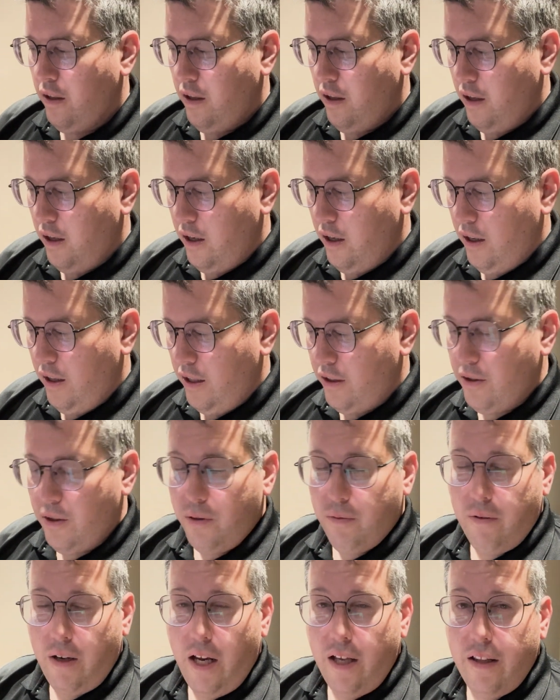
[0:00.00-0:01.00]
Uh, that's
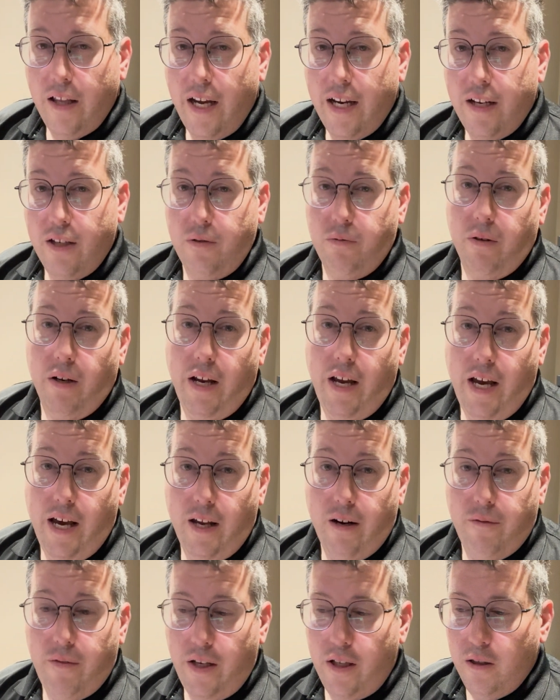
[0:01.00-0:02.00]
just what I like. It's what I
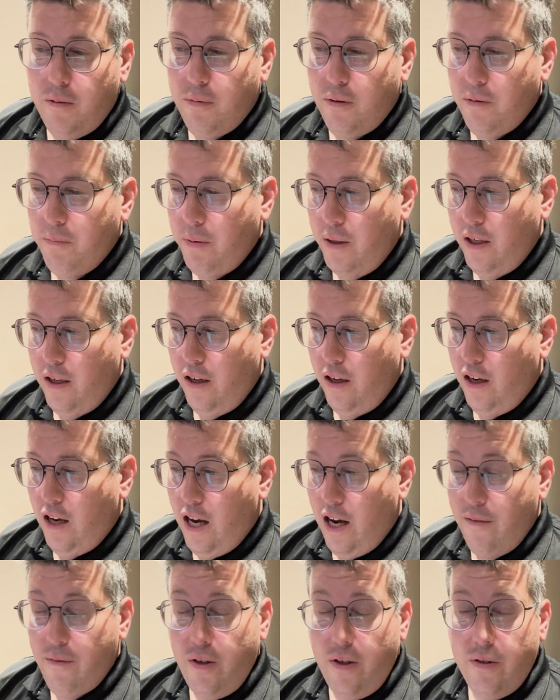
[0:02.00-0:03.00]
had available, but uh,
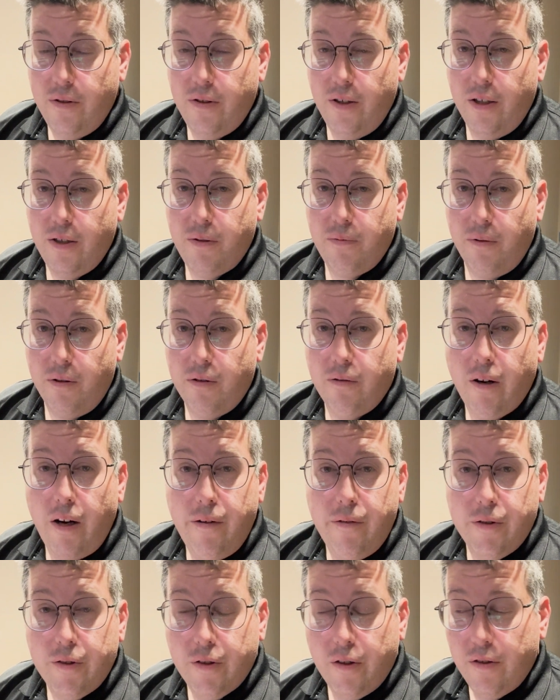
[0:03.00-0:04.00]
I've used this with
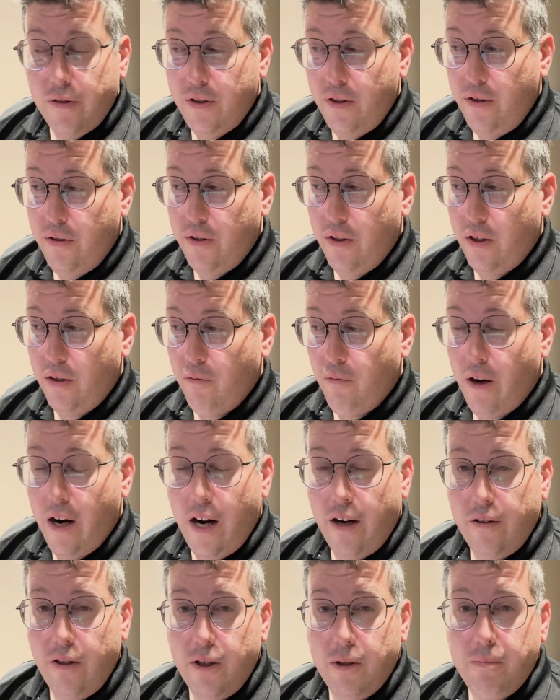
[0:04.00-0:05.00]
great results using
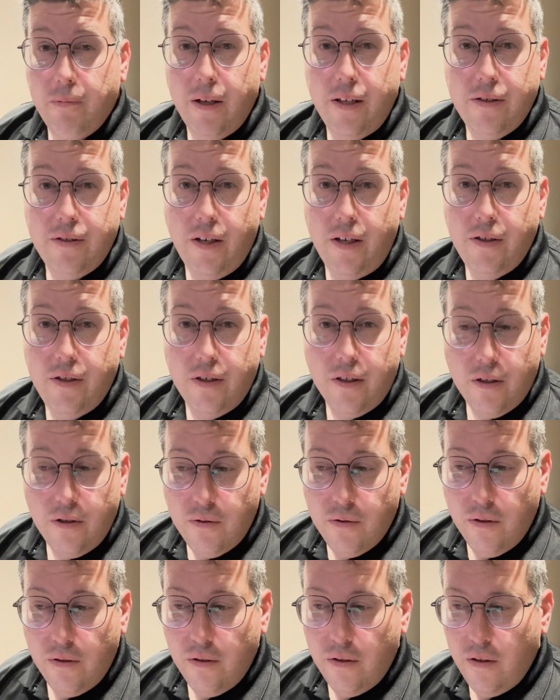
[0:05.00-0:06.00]
wireless PlayStation
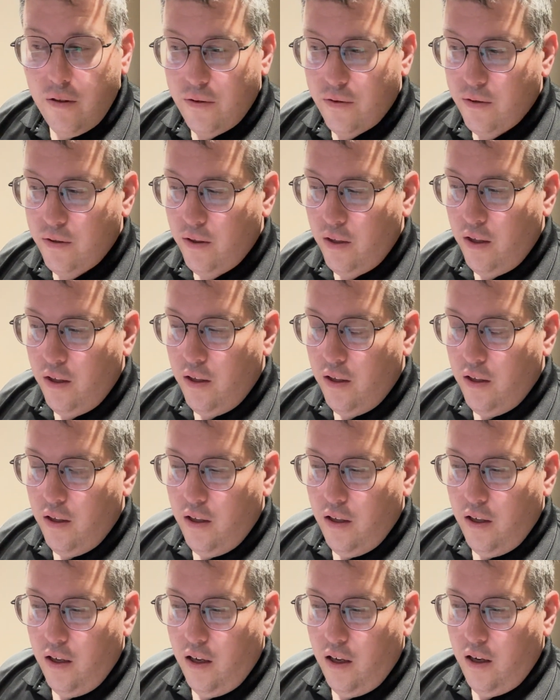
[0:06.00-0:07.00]
controllers,
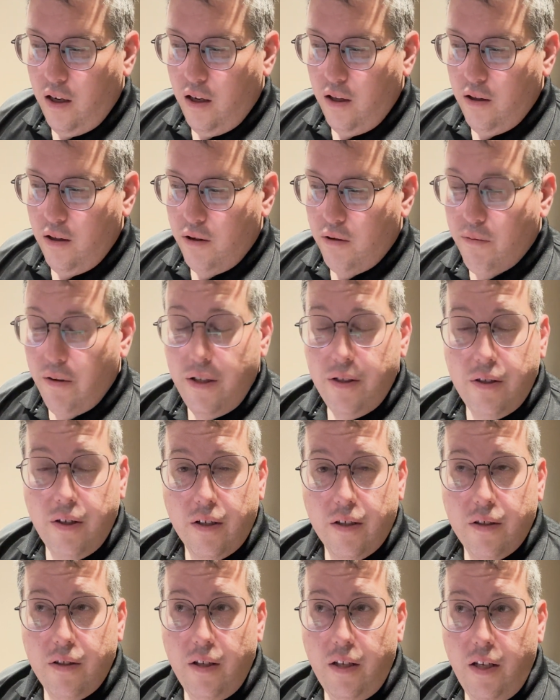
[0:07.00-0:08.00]
uh, the
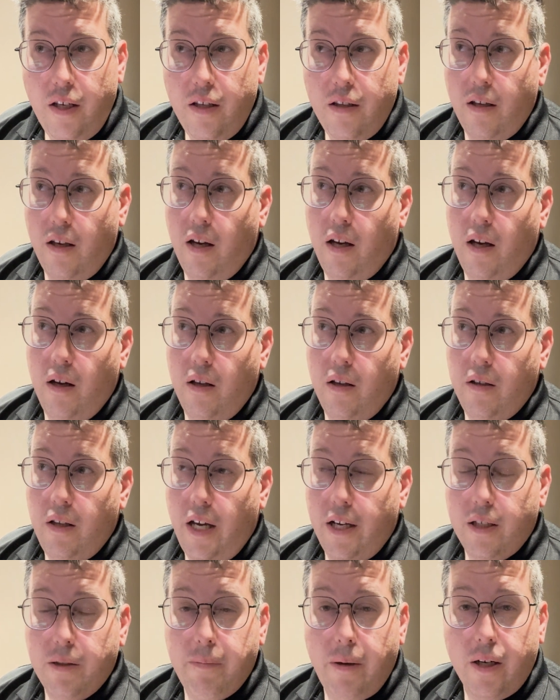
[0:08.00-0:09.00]
360, the
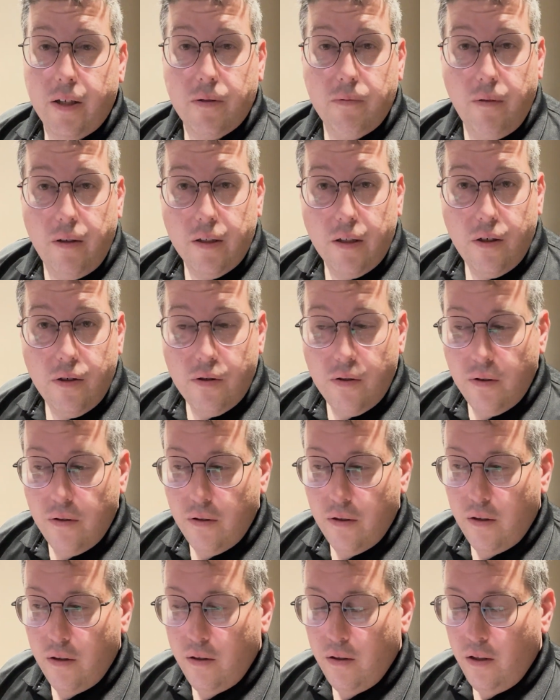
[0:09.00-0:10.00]
Xbox One
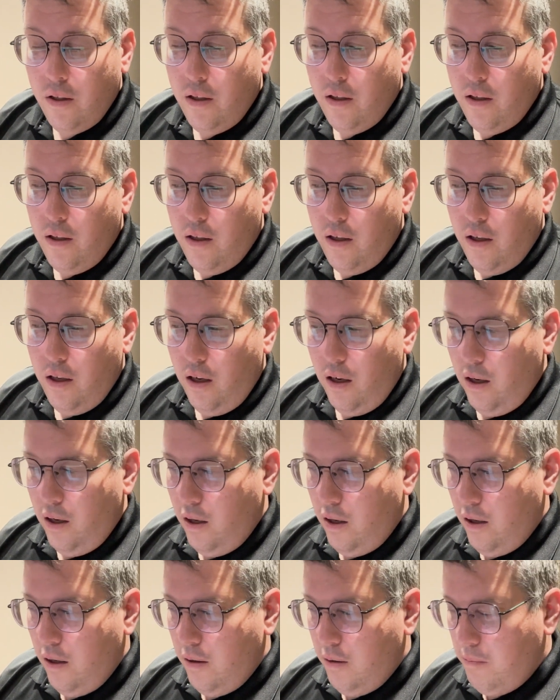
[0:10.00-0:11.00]
controller.
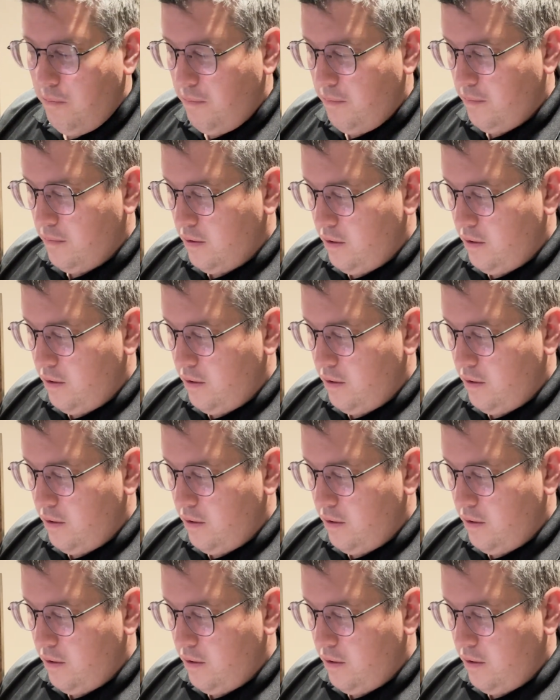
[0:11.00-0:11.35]
Um,